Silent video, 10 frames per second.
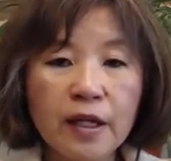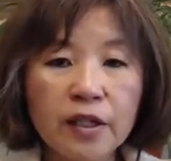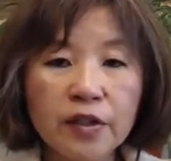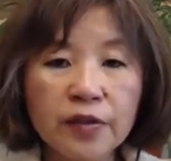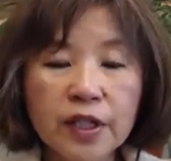
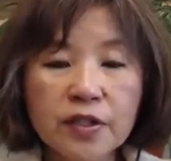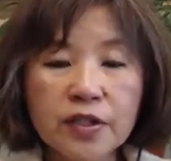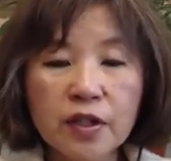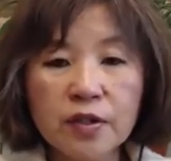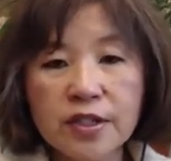3 years
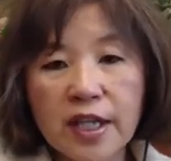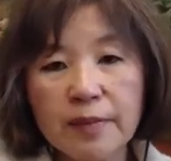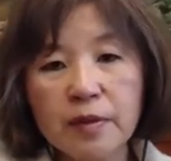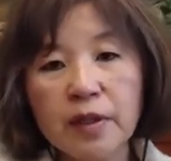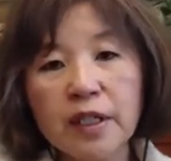ago,
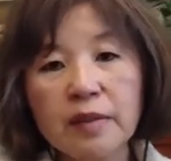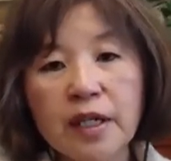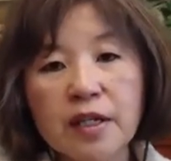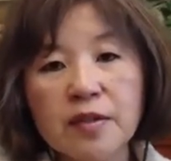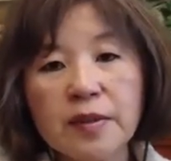Sammy wanted my
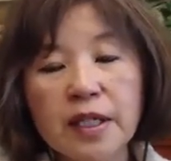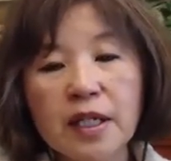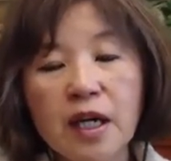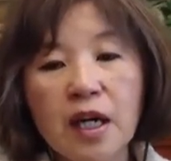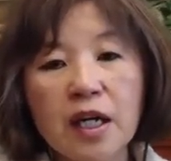husband
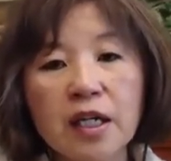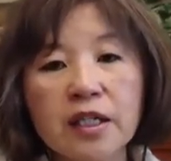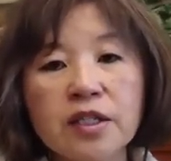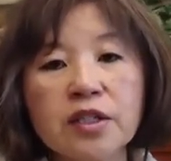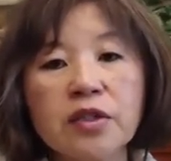and I
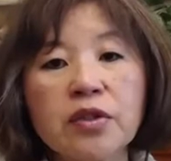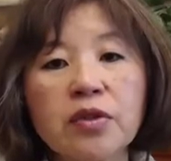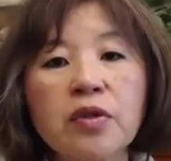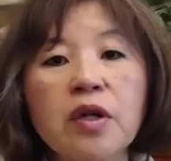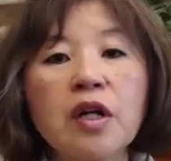
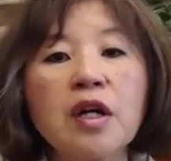to